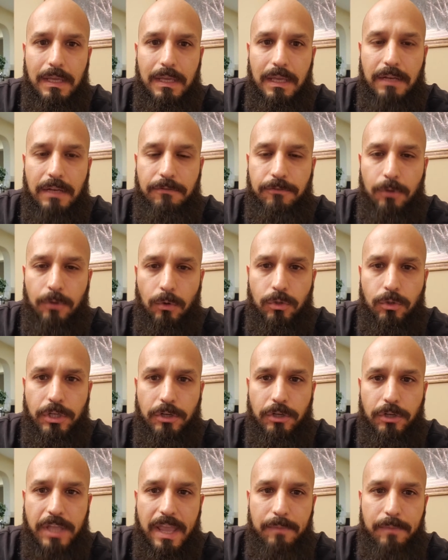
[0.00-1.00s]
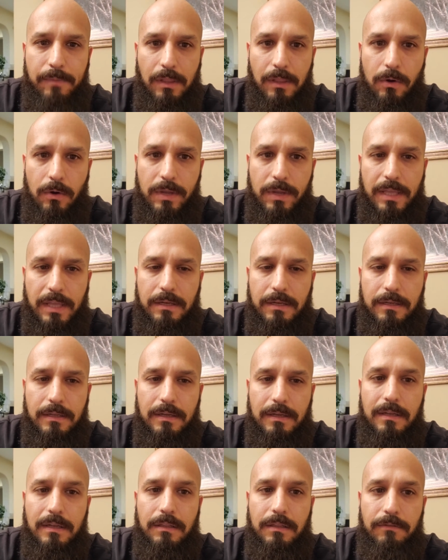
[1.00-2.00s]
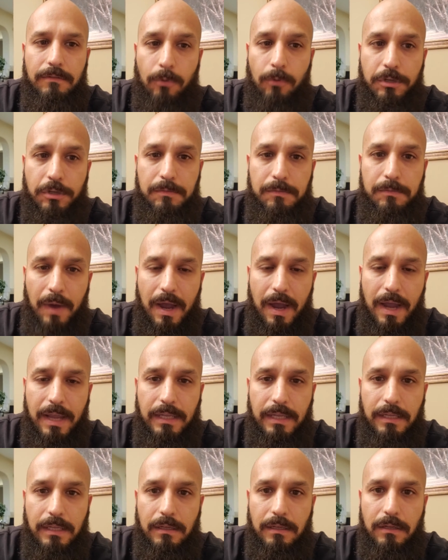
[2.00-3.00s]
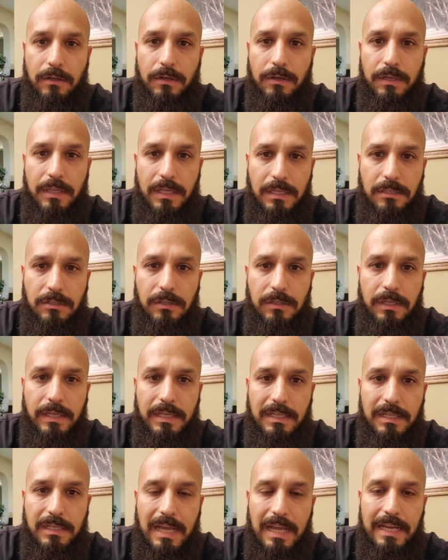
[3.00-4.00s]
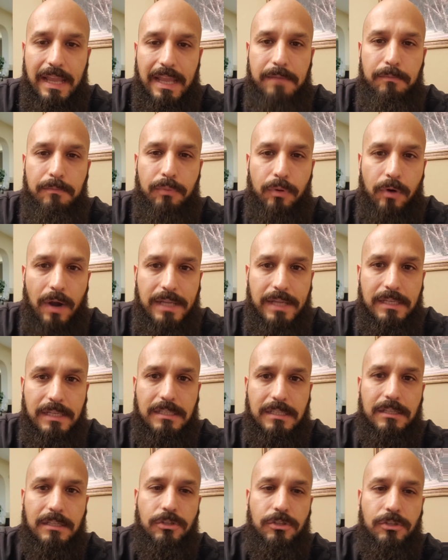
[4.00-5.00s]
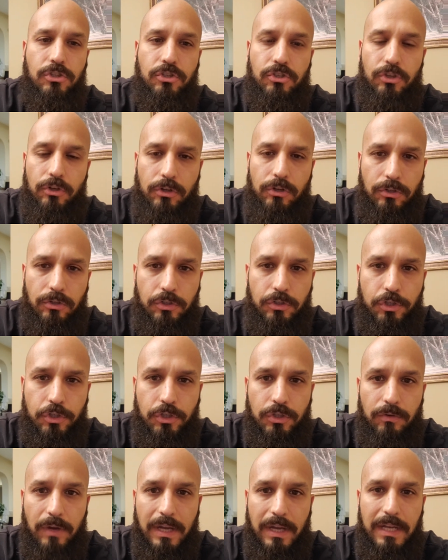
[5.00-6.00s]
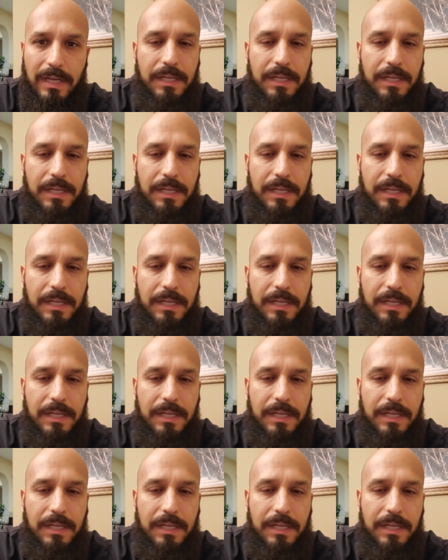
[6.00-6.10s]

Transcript: And if those shares can't be located, the forced buying could easily ignite a price surge, right? An